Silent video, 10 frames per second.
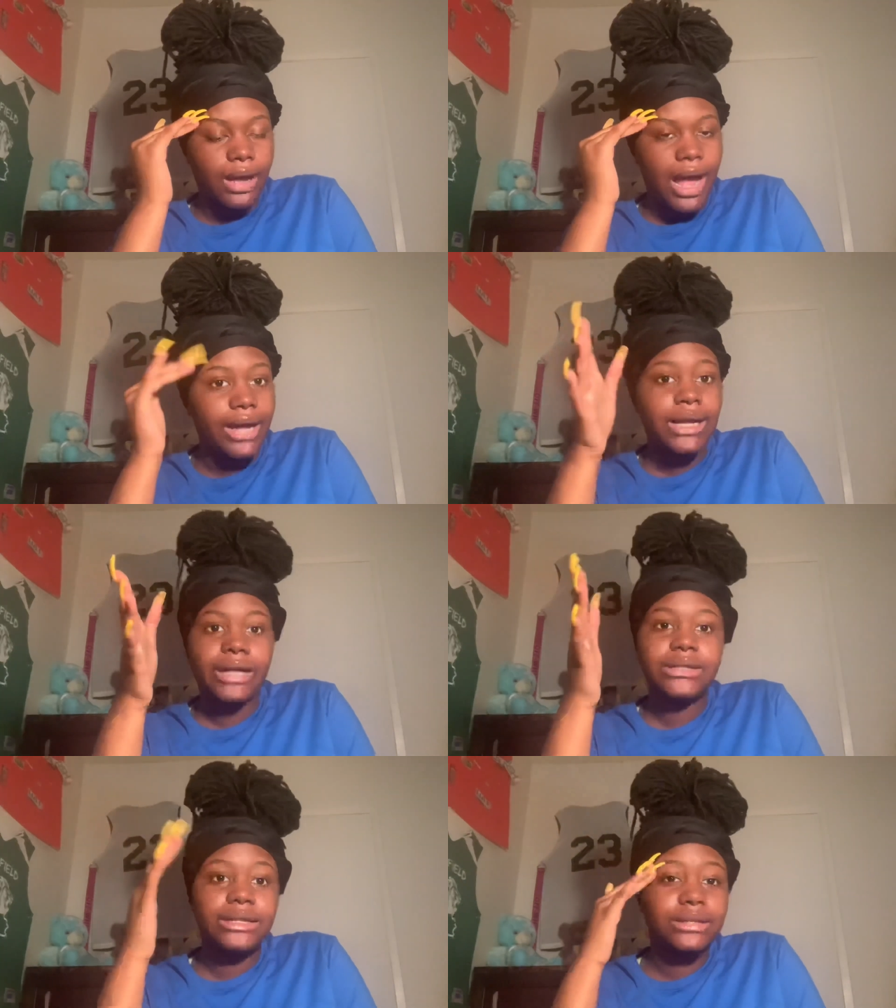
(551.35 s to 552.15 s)

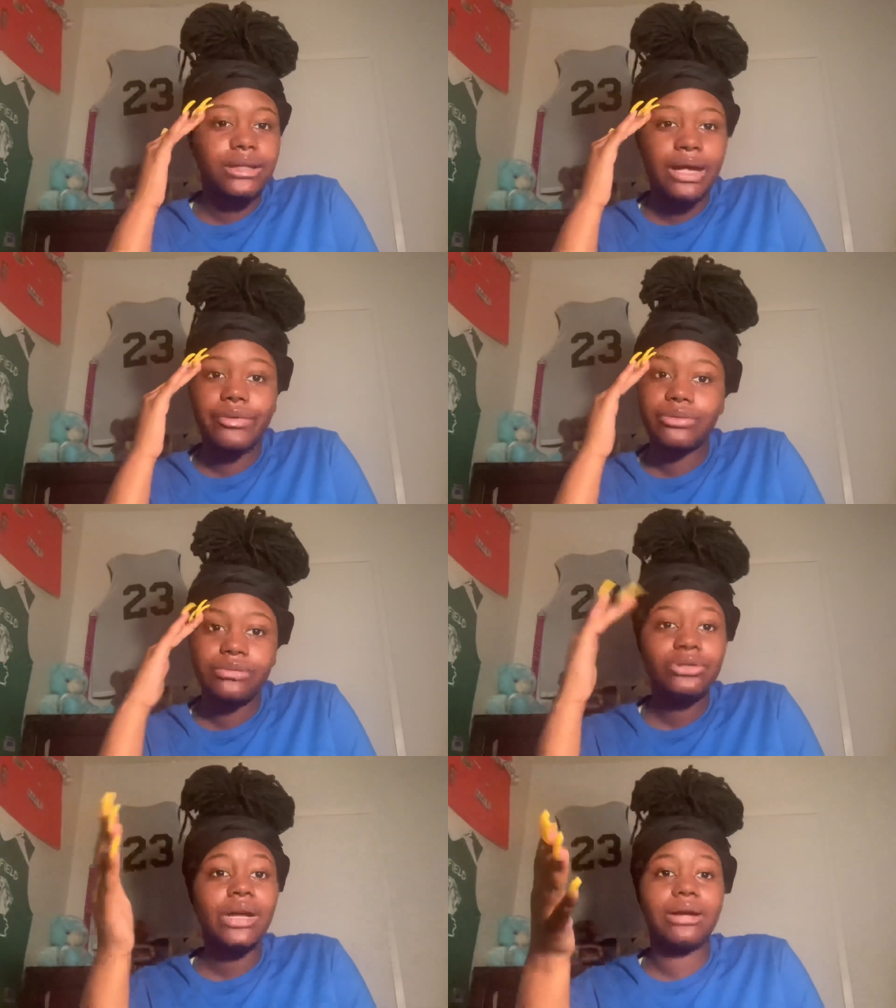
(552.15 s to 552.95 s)
I just,
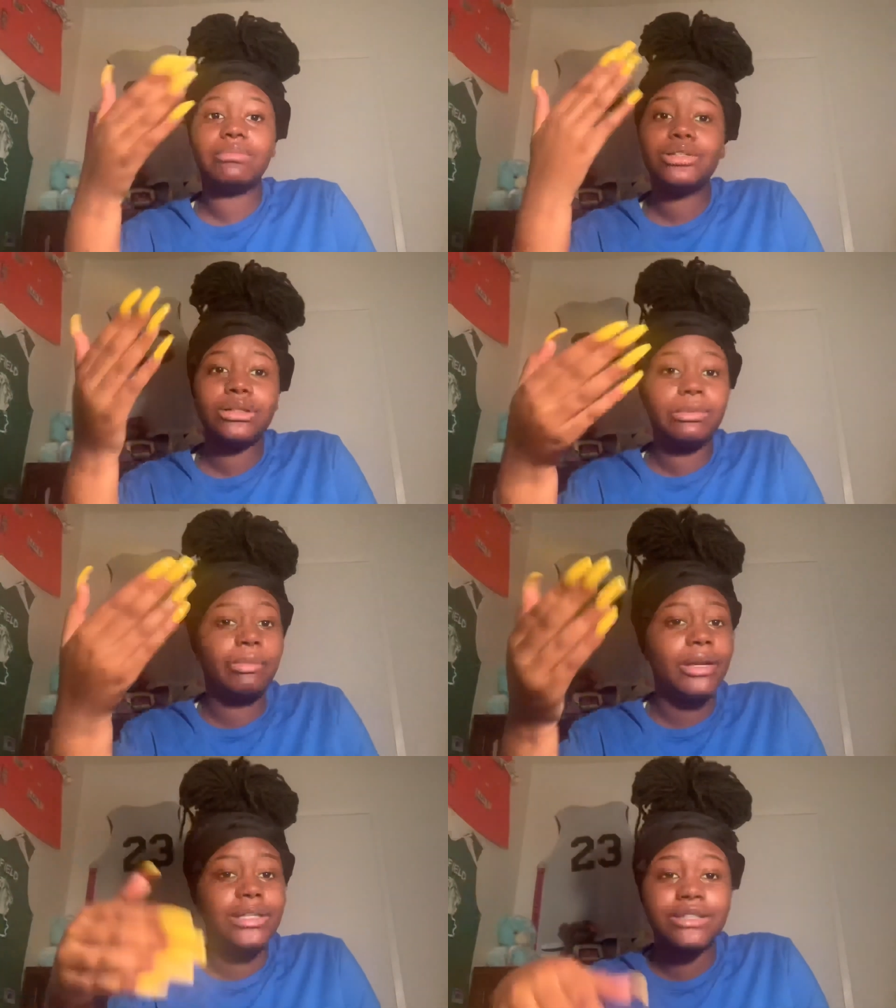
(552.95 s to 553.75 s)
you gotta mentally
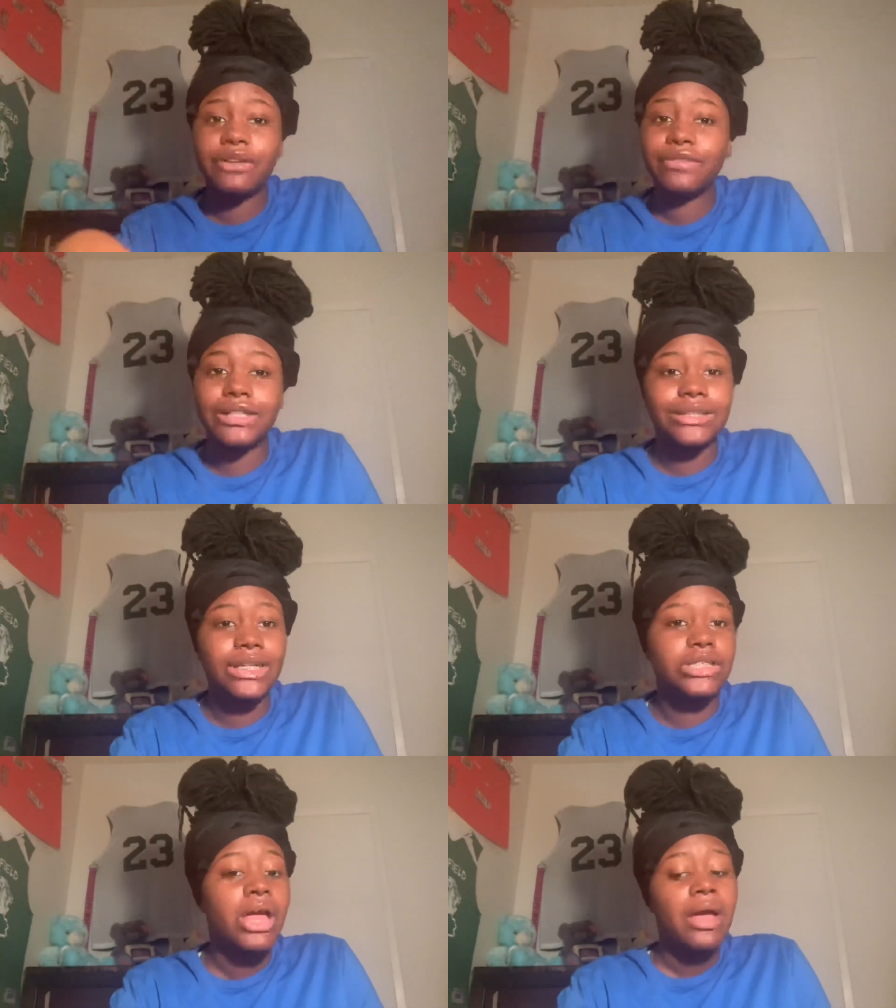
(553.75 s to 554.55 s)
prepare yourself for these
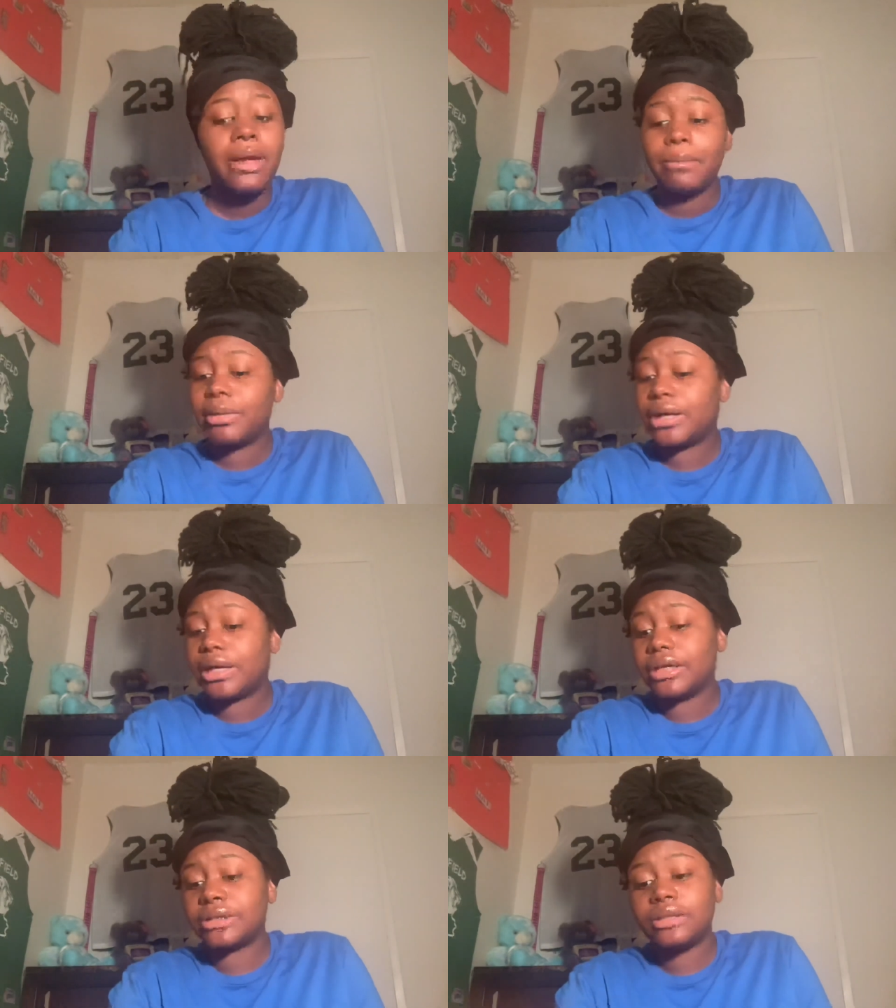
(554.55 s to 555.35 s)
things,
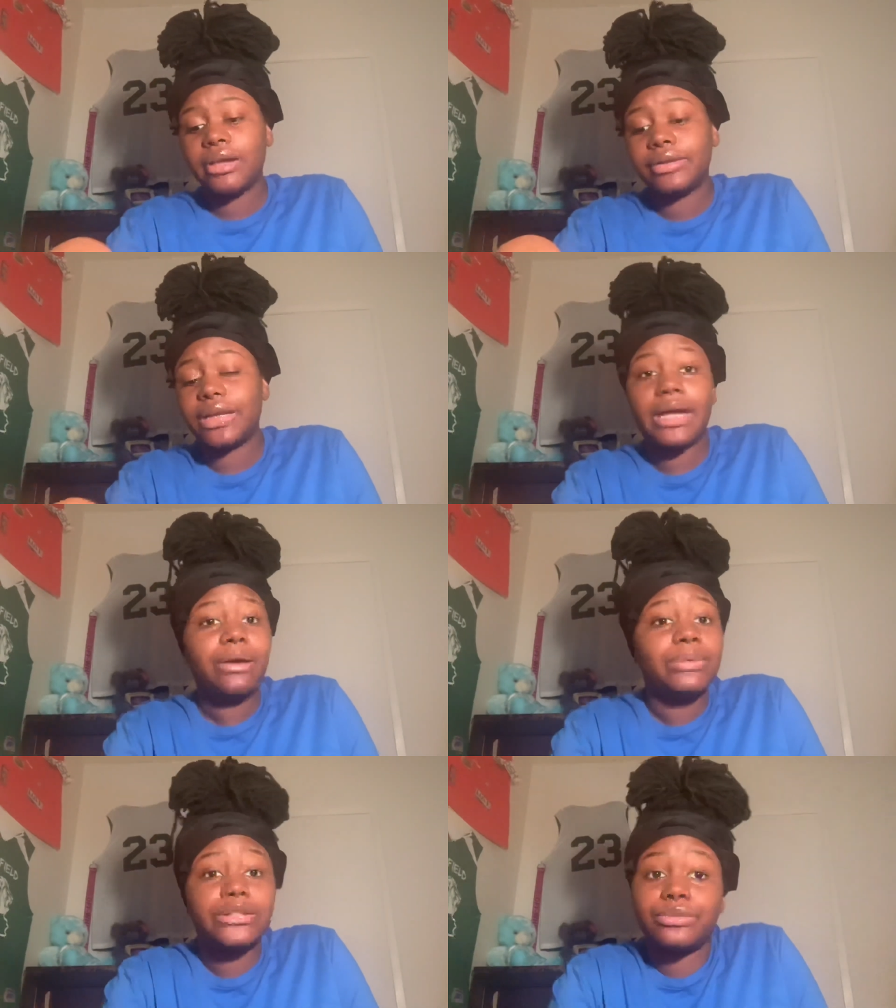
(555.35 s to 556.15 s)
because nigga, I
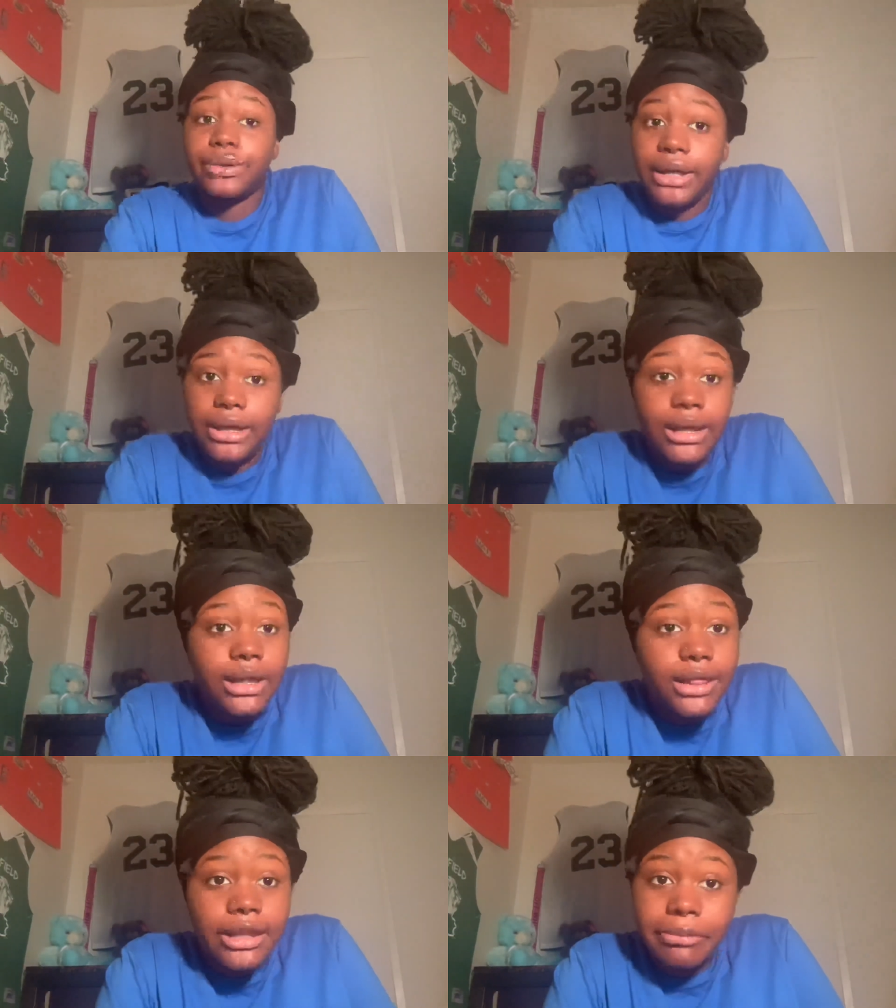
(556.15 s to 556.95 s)
wasn't
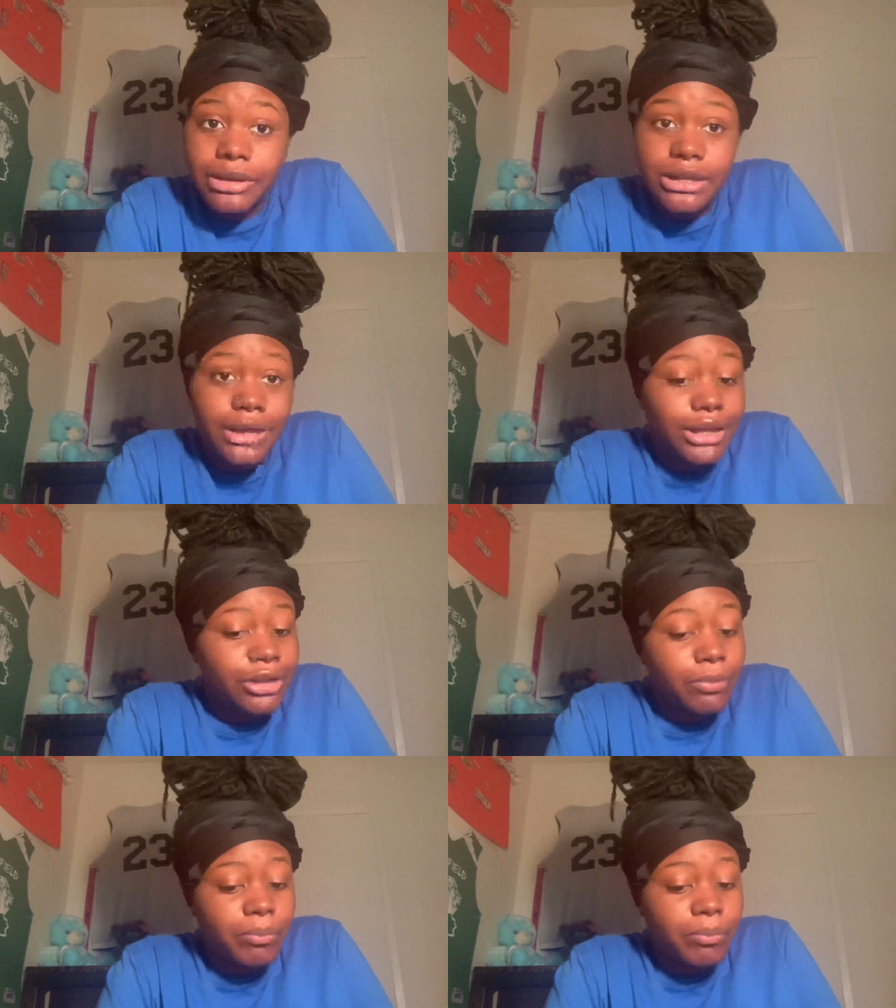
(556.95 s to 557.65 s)
ready. Let me tell you.